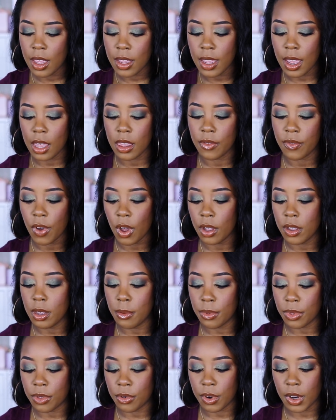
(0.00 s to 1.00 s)
yeah the
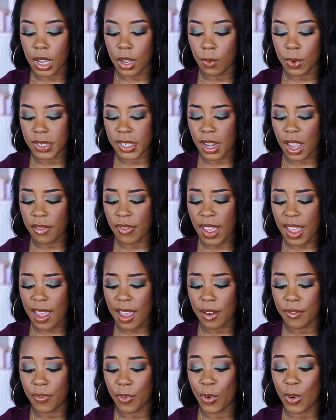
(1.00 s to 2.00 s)
volume three which i've
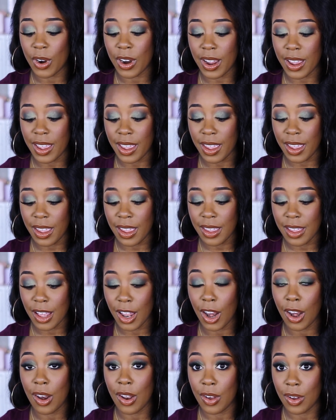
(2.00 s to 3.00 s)
had for a
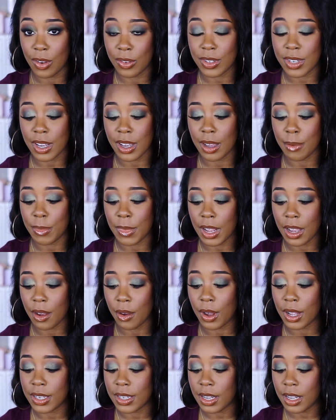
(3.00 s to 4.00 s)
long time now
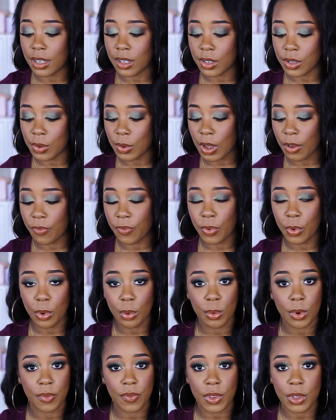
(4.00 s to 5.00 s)
i did do a
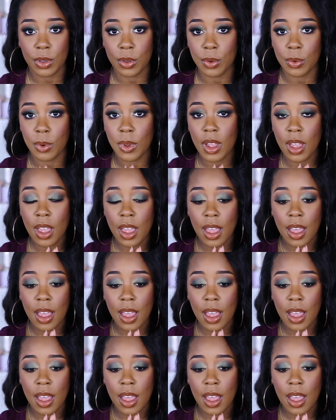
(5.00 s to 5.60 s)
full review